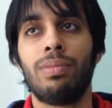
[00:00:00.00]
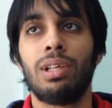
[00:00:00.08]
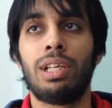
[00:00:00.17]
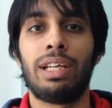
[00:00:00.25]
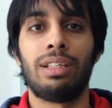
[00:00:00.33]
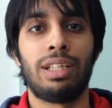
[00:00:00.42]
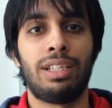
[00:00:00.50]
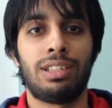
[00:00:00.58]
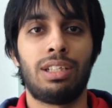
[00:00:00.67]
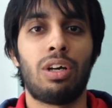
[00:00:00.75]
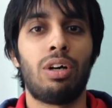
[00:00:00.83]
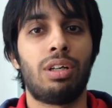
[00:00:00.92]
there is
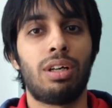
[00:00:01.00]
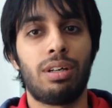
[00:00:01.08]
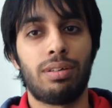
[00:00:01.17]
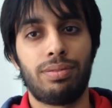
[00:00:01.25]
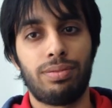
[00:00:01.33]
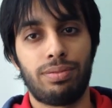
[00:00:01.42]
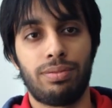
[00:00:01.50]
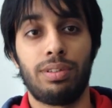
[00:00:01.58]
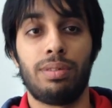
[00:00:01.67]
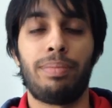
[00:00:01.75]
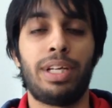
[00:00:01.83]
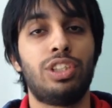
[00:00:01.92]
a lot of
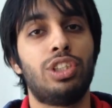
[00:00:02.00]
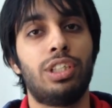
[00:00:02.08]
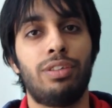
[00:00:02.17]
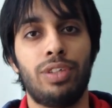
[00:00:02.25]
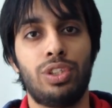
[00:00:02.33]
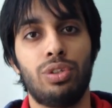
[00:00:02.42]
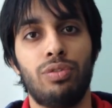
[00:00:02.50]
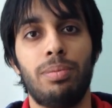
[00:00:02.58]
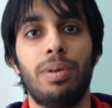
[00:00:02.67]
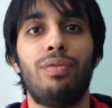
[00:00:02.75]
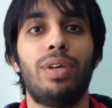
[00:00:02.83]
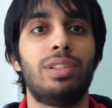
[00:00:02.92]
pressure which you will
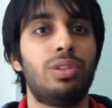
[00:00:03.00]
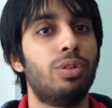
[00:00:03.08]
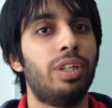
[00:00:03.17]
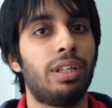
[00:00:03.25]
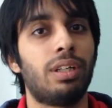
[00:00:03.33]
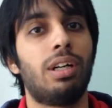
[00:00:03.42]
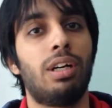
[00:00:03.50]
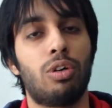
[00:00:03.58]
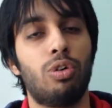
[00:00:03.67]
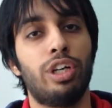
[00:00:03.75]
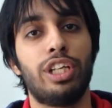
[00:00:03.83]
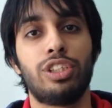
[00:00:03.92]
be faced during a
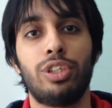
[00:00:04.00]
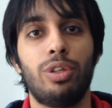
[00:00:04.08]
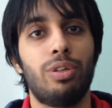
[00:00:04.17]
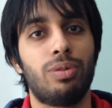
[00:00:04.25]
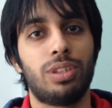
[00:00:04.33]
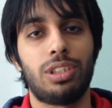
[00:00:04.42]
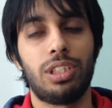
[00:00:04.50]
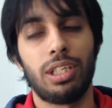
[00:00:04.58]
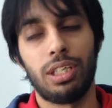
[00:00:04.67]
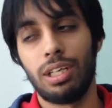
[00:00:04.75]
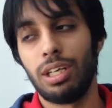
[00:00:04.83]
CodeNation University.